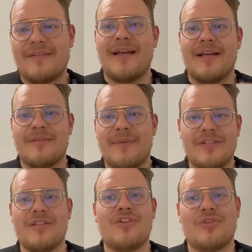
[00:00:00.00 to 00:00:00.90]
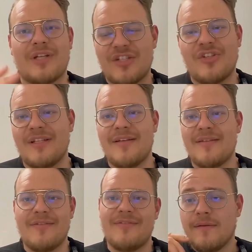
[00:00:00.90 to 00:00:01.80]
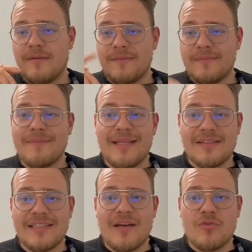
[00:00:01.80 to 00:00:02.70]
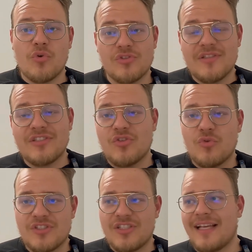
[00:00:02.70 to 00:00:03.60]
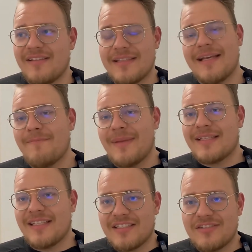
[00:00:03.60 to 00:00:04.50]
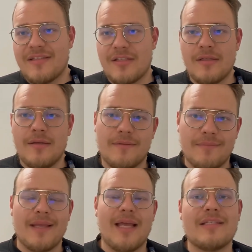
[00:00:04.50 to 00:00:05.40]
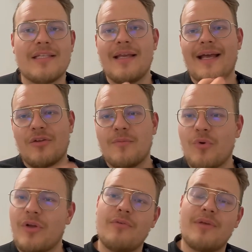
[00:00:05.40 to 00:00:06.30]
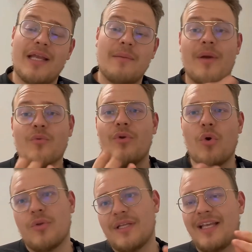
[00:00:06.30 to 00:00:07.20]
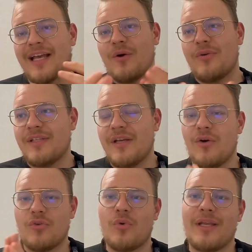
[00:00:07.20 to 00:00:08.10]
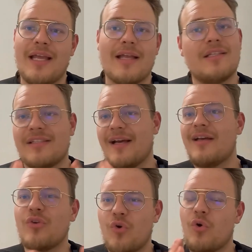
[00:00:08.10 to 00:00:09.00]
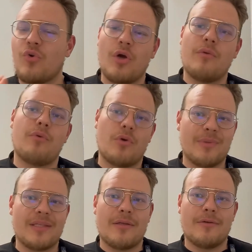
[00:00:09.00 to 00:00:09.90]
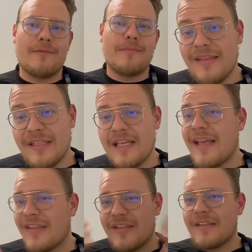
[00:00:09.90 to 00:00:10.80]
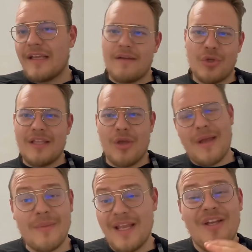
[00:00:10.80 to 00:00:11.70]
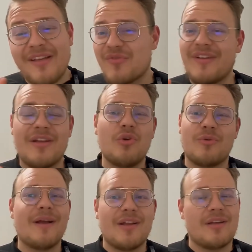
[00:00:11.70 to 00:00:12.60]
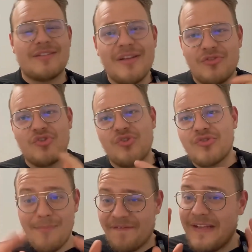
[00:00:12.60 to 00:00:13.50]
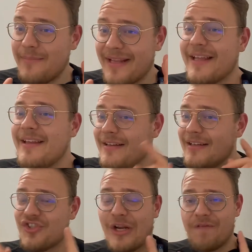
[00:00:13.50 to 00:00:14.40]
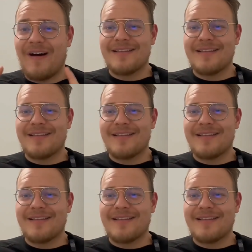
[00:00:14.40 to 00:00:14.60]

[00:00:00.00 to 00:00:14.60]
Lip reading: affected by such a tragedy. That said, of course, the situation hasn't left me at ease. I still had to book a flight, but with all the chaos, the earthquake, I decided to hold off for a bit. In the end, today I made up my mind. It really took me a long time to choose them, but I finally did it.